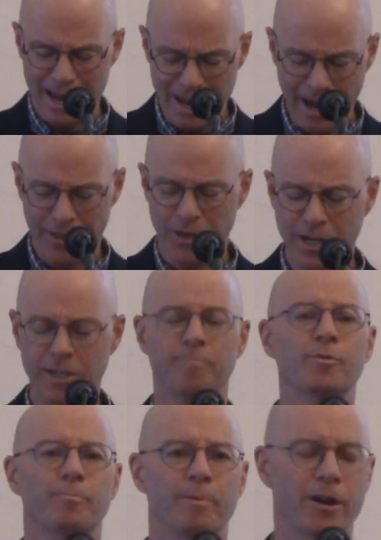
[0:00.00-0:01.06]
Nothing to
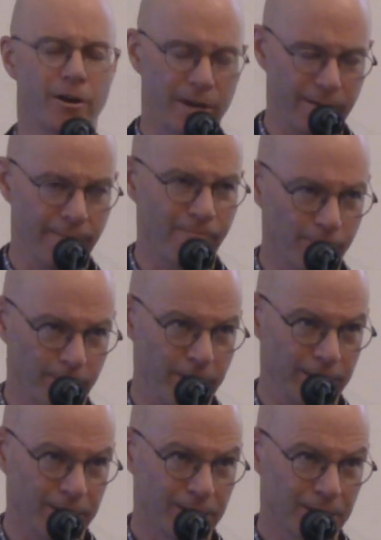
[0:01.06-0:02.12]
prepare him for
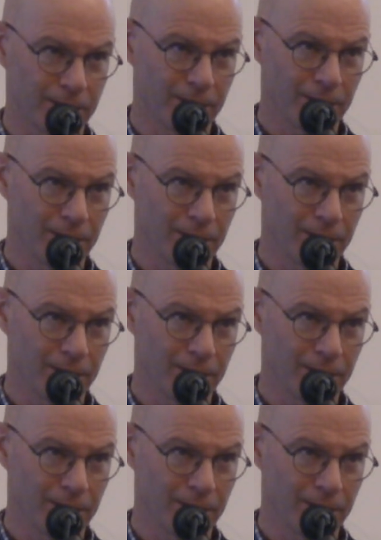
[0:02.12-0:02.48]
this.